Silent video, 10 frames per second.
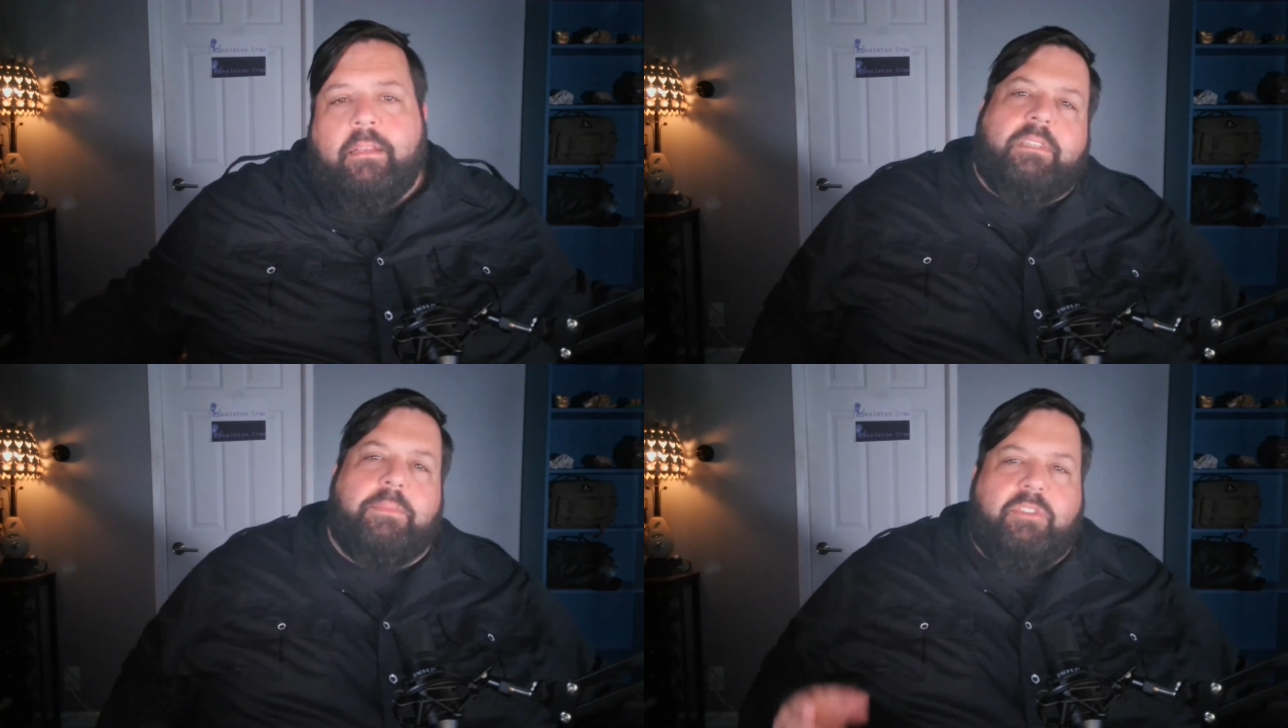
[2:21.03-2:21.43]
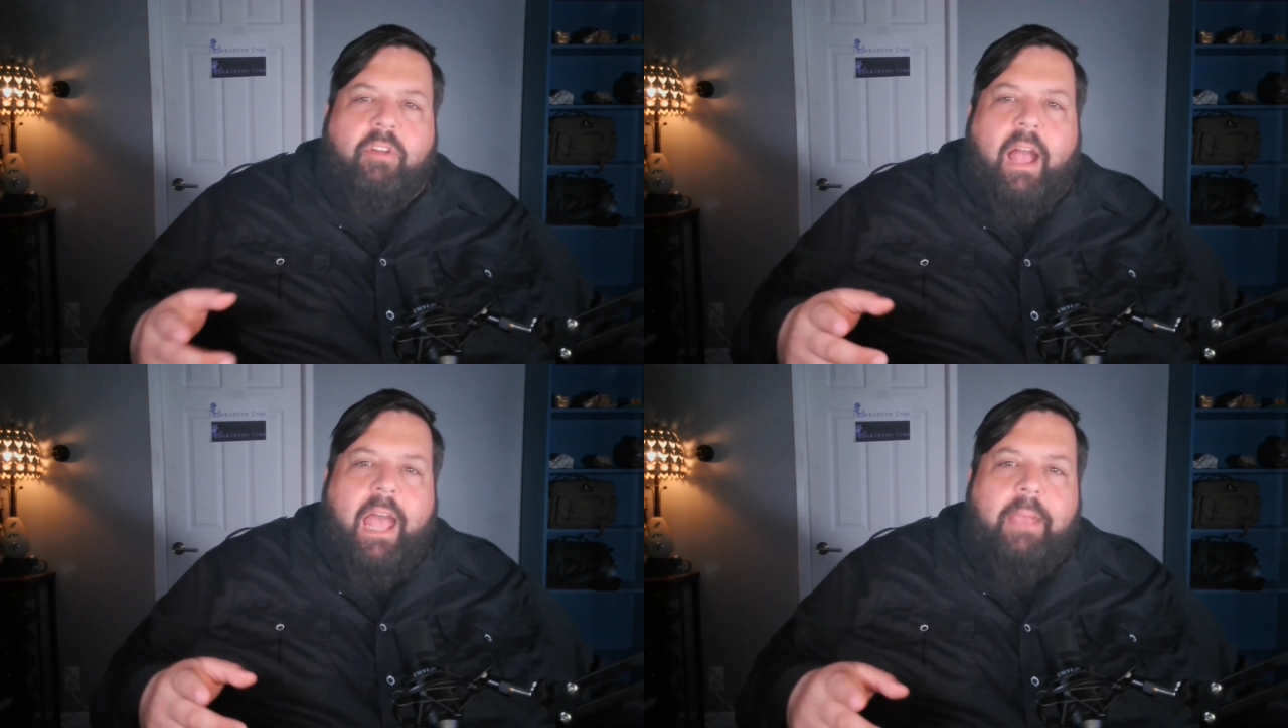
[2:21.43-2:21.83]

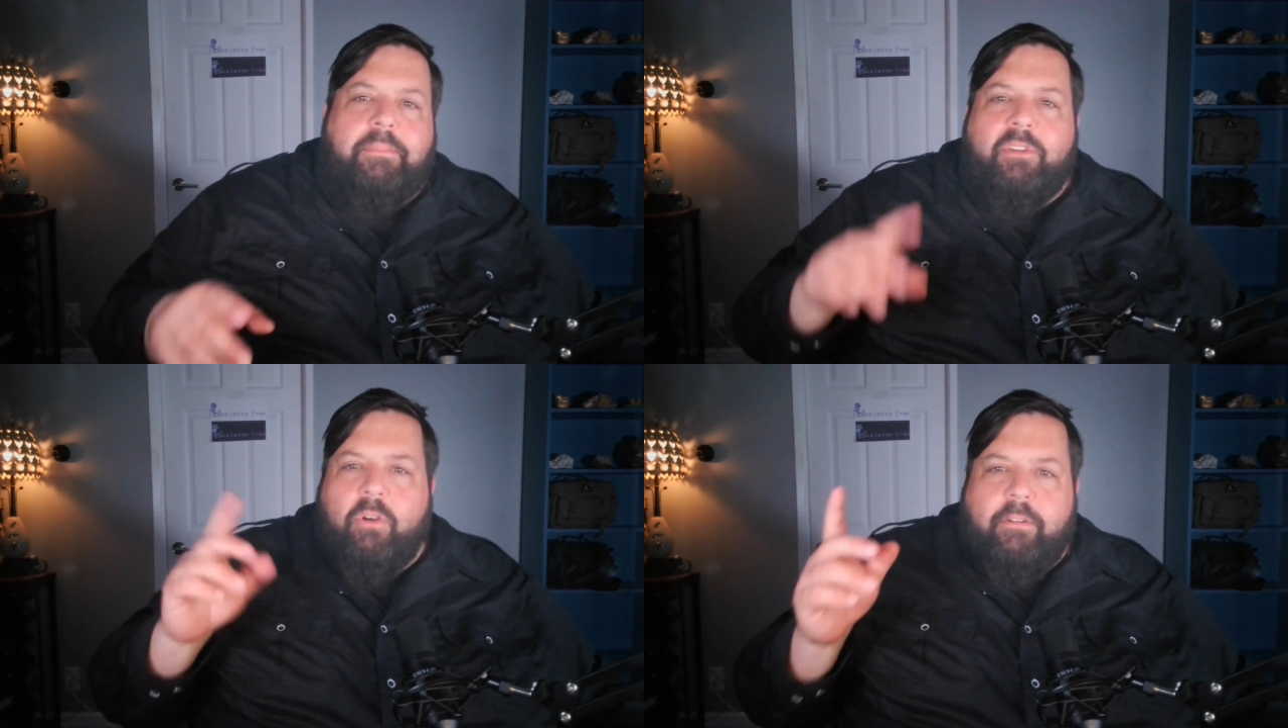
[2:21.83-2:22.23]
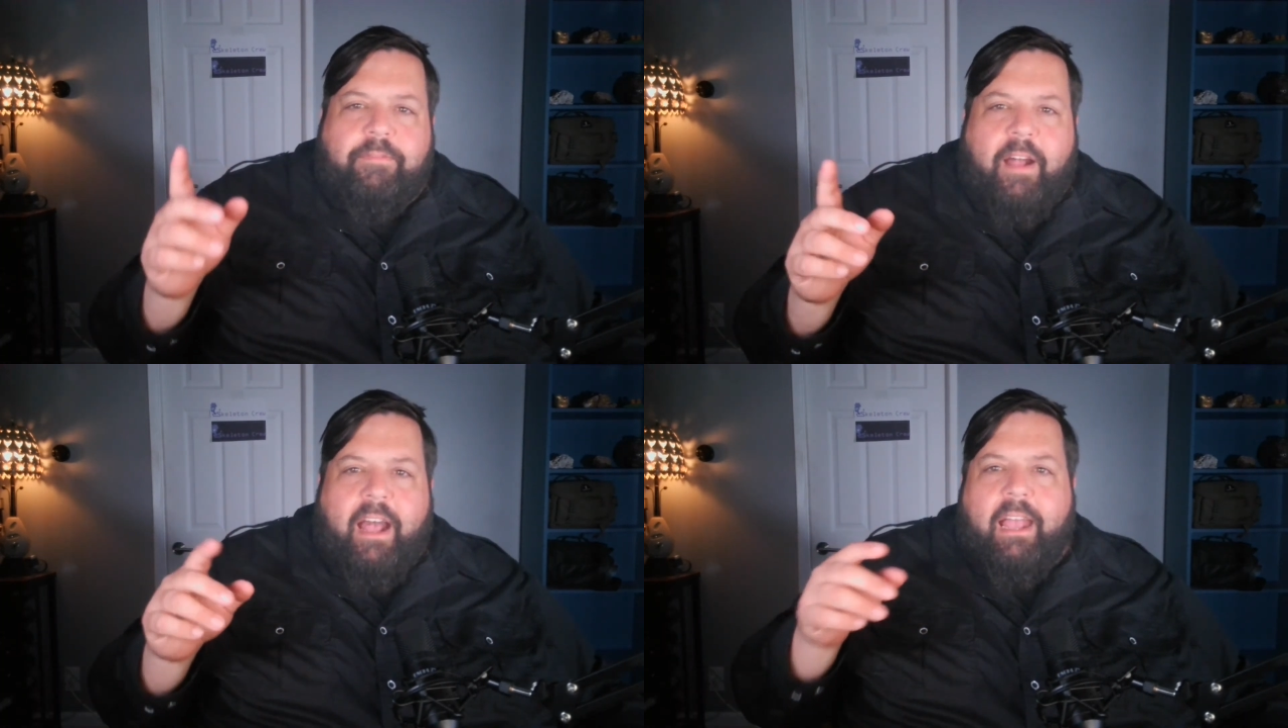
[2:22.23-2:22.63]
Subscribe,
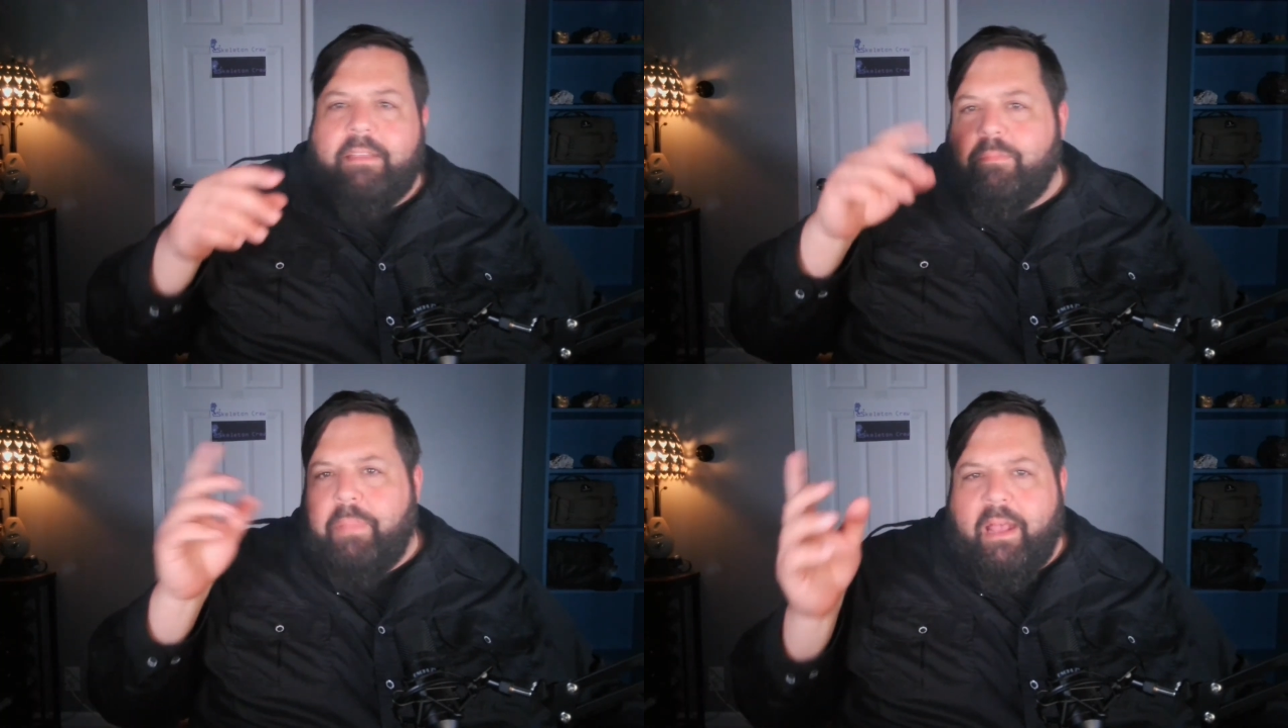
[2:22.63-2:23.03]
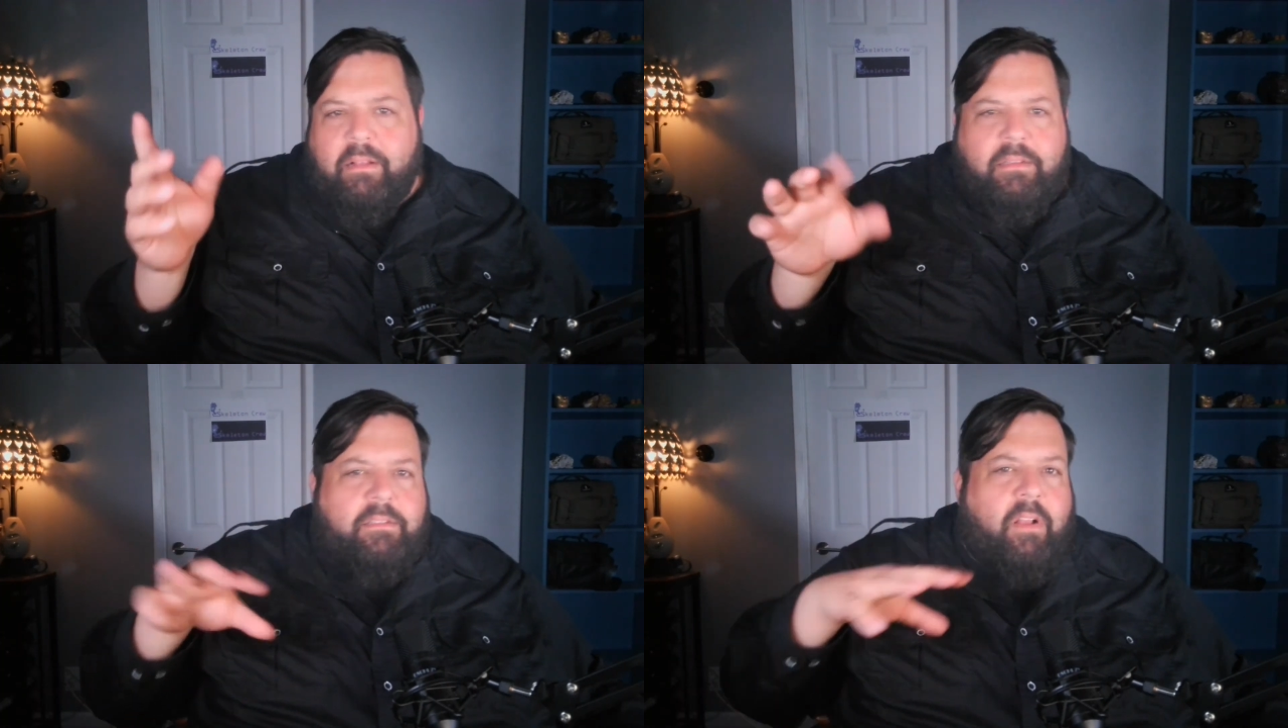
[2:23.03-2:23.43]
notify, bells,